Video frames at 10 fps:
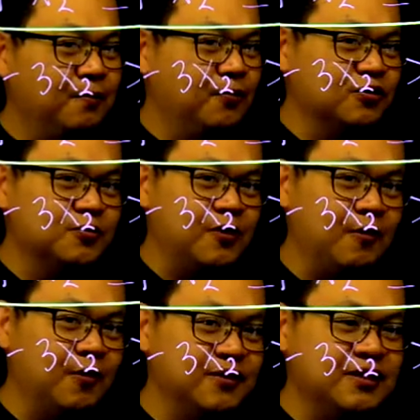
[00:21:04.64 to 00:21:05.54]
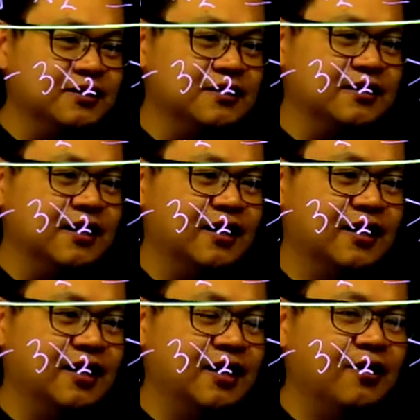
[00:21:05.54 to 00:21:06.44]
Most probably hindi na.
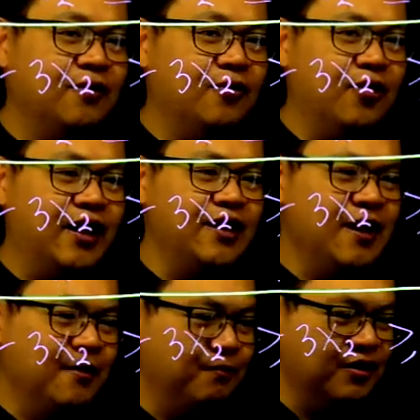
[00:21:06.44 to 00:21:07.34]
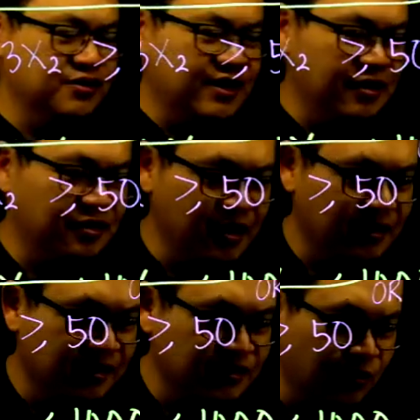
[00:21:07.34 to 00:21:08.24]
Why? Because I
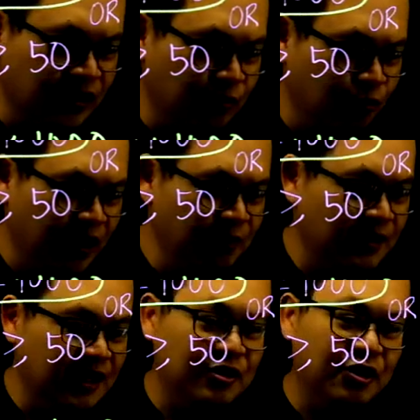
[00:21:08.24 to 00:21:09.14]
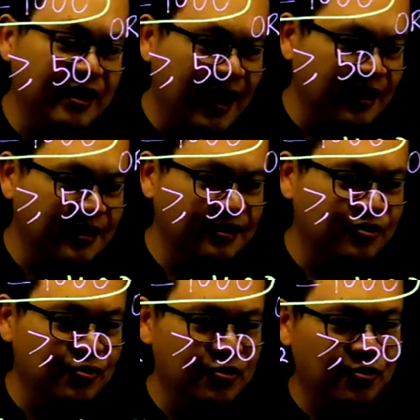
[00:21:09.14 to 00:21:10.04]
think this 1 million
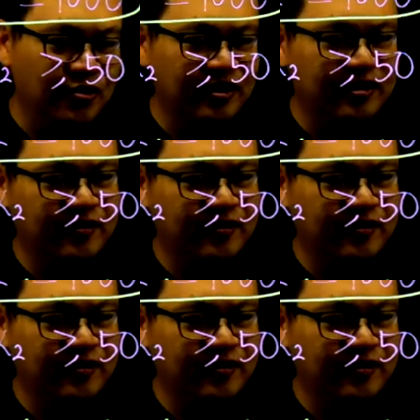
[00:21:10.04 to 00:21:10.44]
added to your